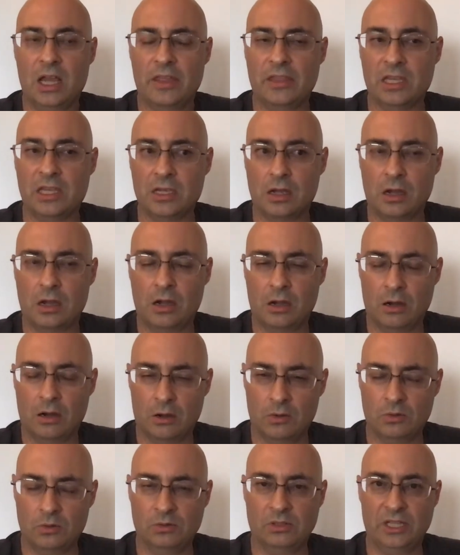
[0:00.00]
the
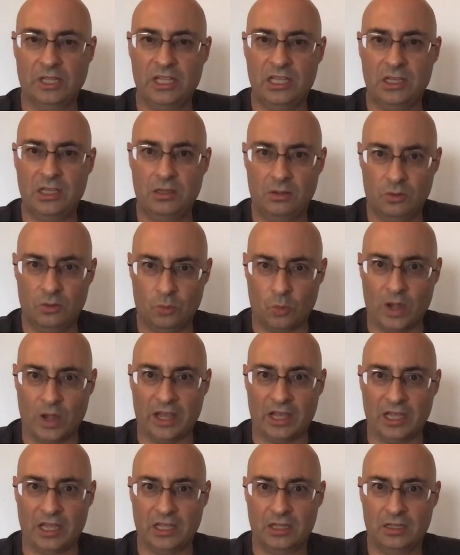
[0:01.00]
only
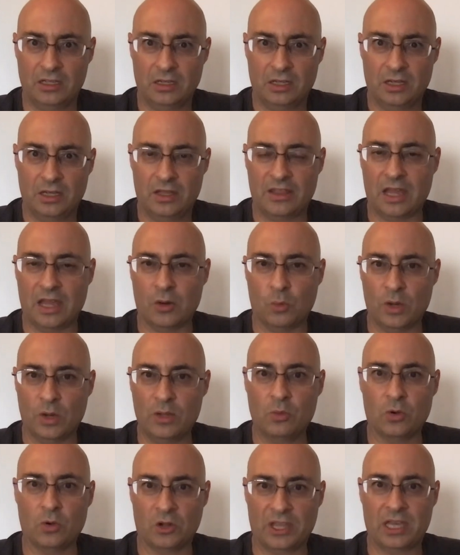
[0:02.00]
way that
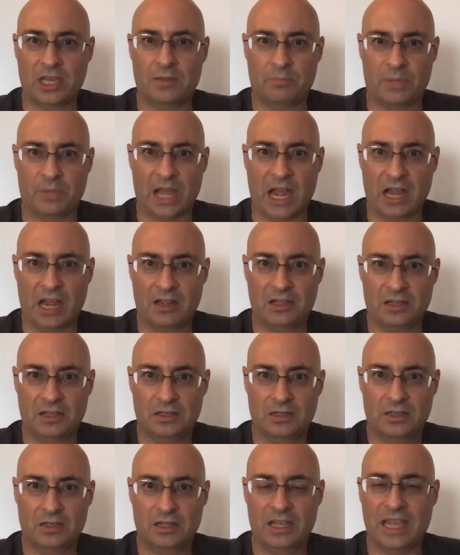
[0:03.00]
we will get back
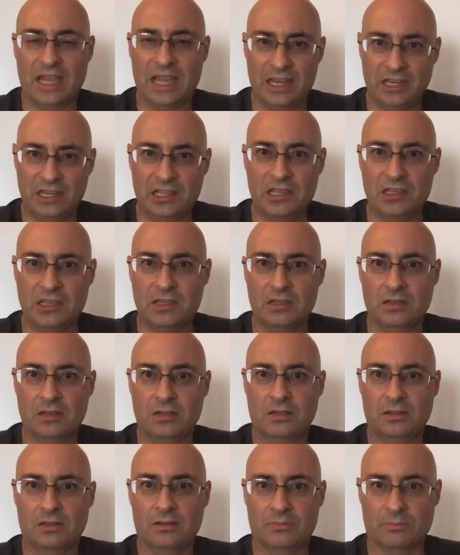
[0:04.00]
any
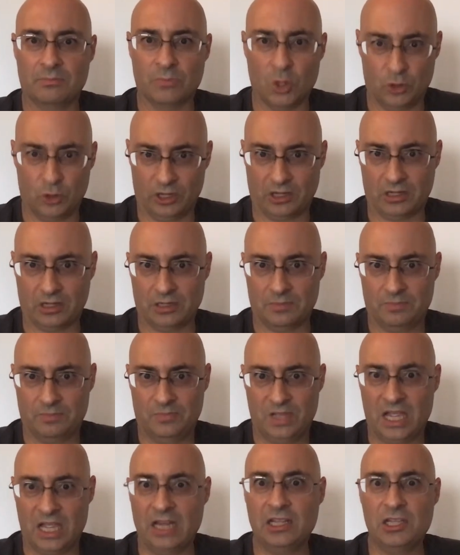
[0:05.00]

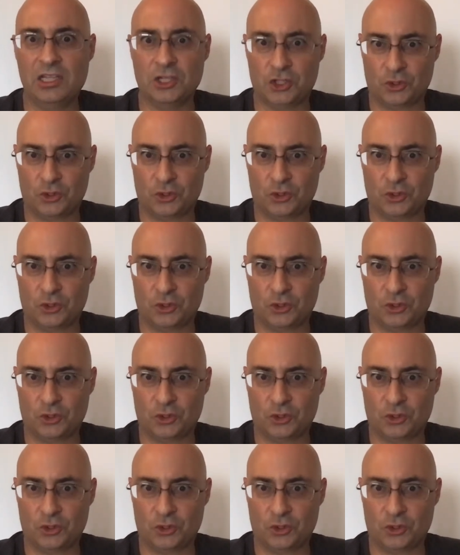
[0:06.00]
modicum, any